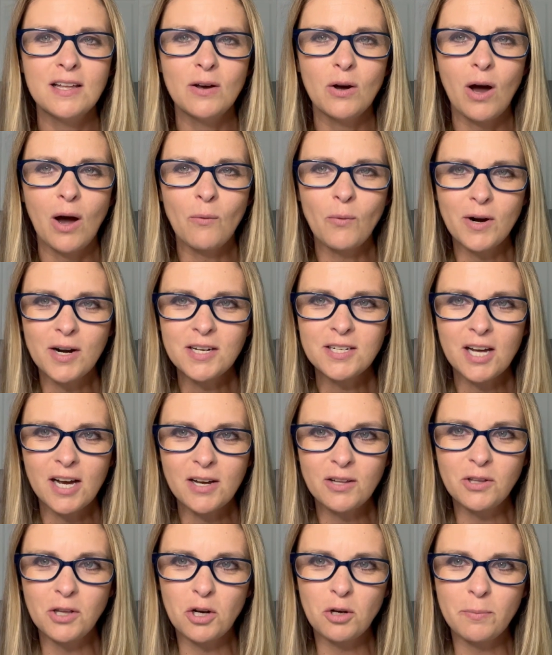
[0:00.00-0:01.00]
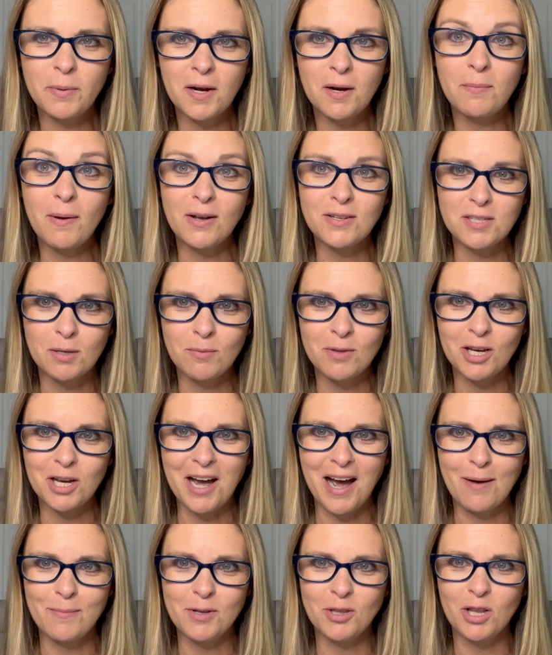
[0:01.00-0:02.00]
I wanted to talk a little bit about some of the
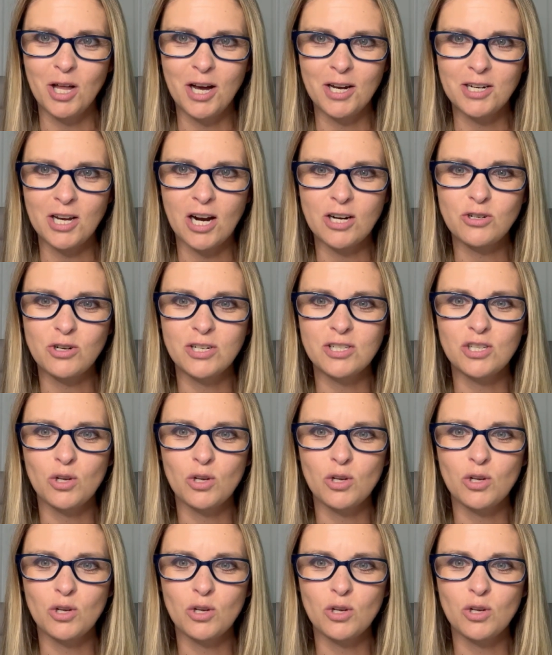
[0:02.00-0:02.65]
common law doctrine.